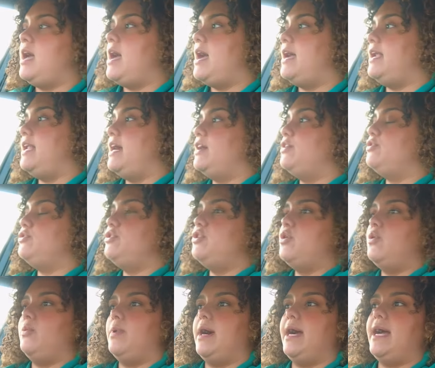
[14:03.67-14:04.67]
And I don't know
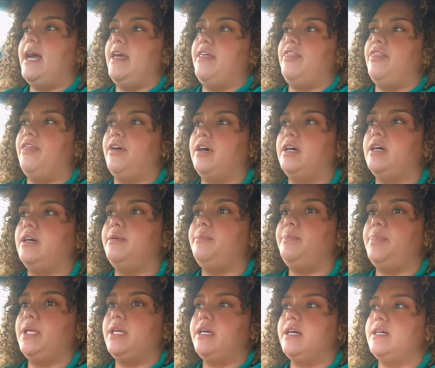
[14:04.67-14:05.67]
why I thought,
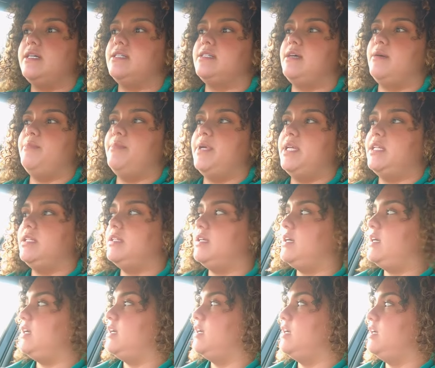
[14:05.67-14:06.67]
because I'm in
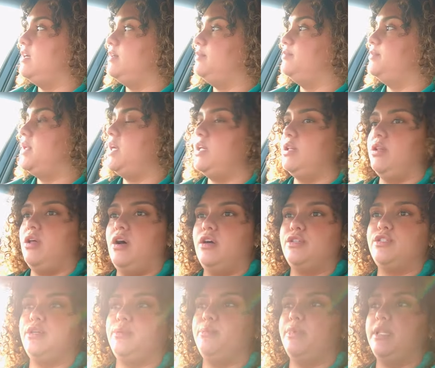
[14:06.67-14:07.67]
a
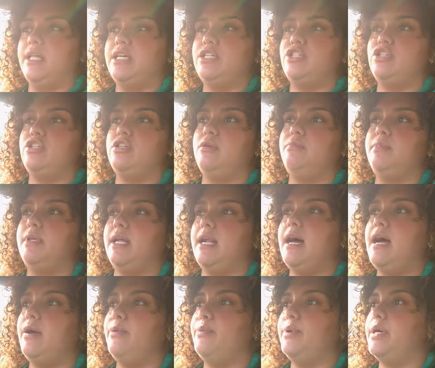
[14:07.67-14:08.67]
long-term relationship, that
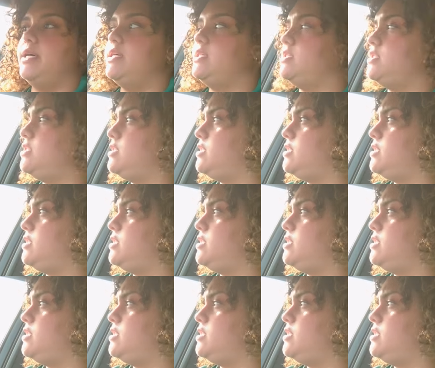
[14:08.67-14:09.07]
I was